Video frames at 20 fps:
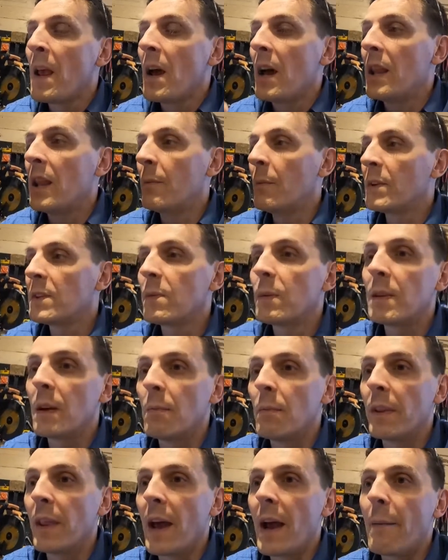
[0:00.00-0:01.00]
And then once we're done
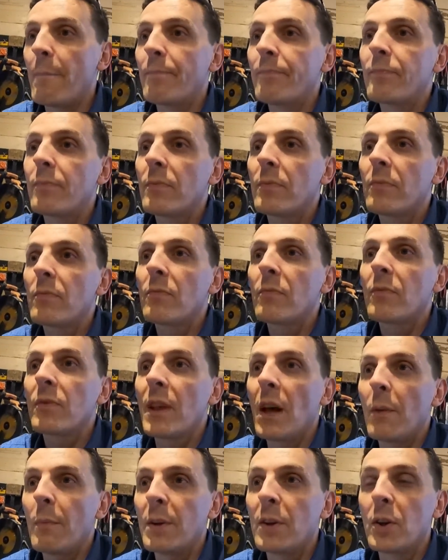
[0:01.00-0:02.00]
with that,
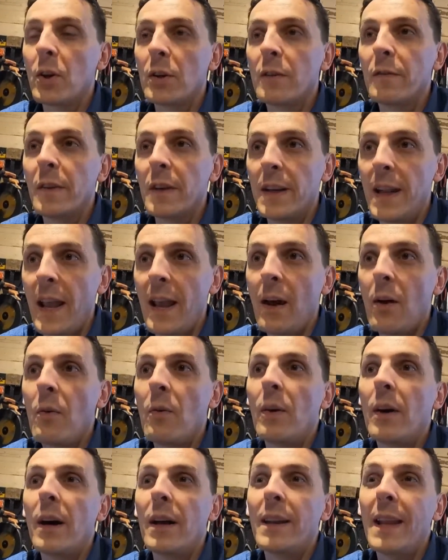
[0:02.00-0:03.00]
that'll be good for
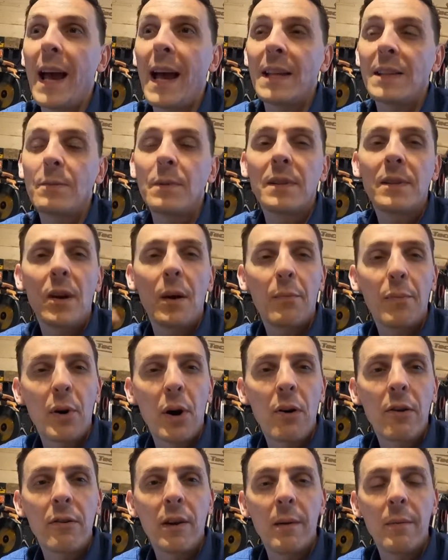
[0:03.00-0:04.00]
now. And as we start
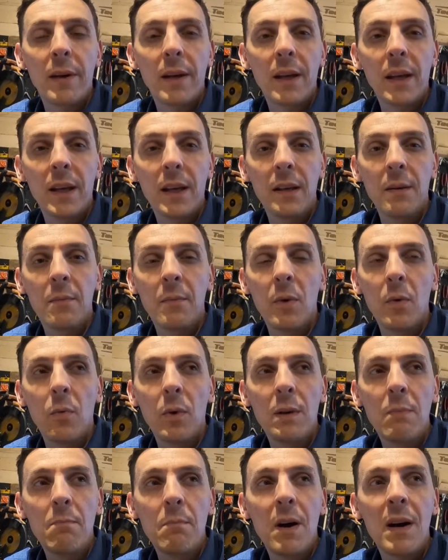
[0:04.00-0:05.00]
programming him,
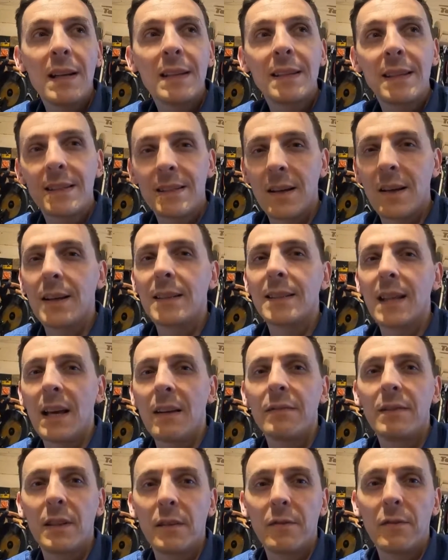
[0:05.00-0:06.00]
we might decide to
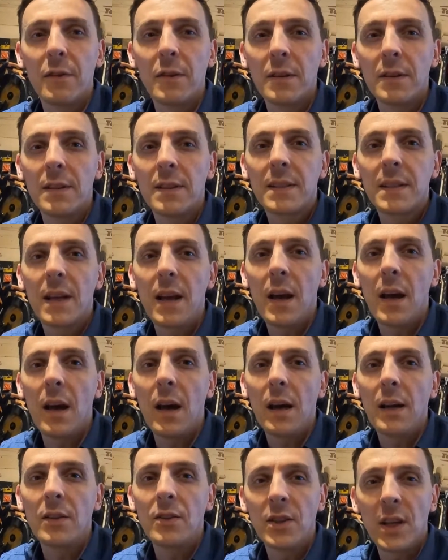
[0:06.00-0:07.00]
have different
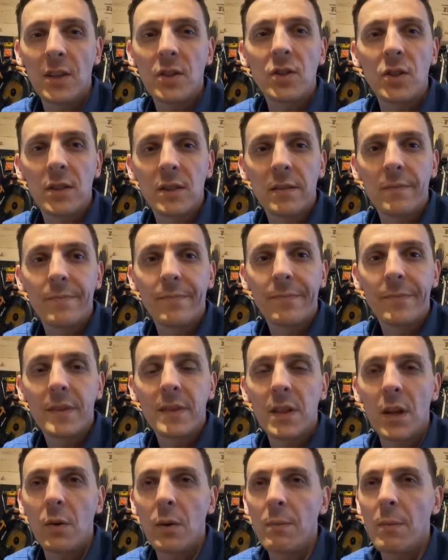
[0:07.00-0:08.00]
gestures.
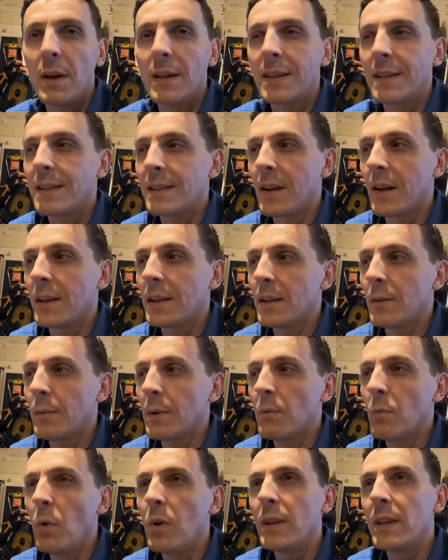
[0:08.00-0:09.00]
So we might decide that we
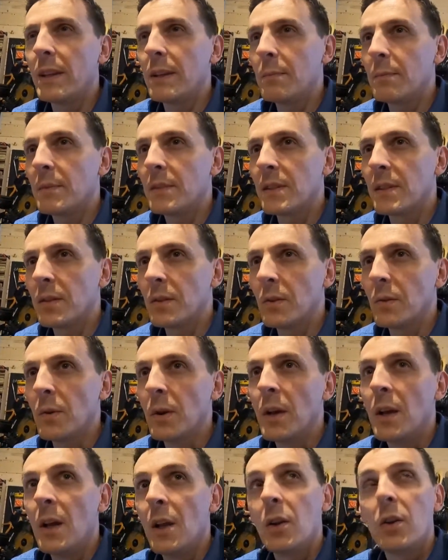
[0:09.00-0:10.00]
want him to
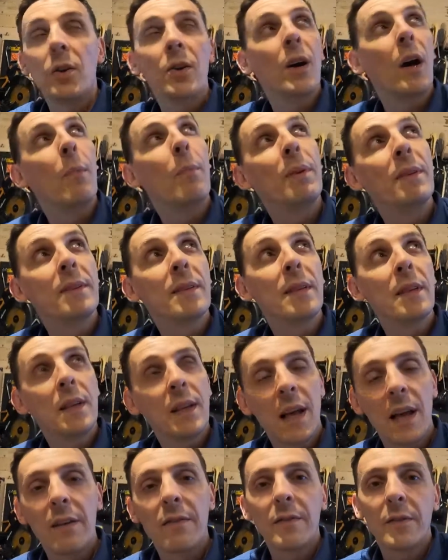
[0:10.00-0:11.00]
look up and to the
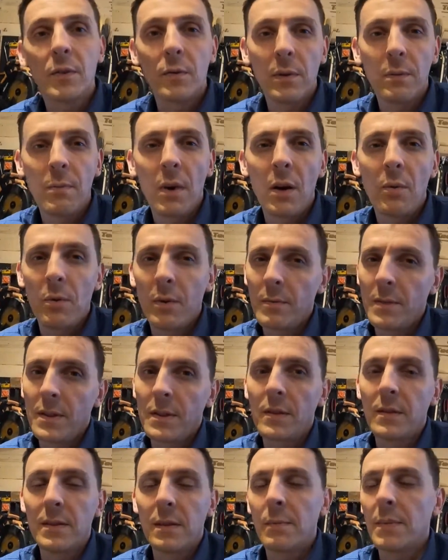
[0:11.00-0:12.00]
left, or we might want him to
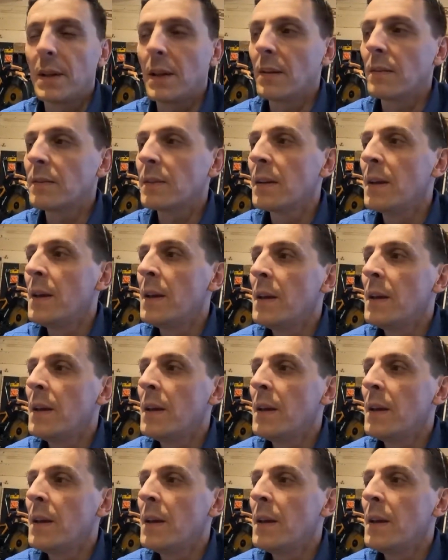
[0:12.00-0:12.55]
do something else.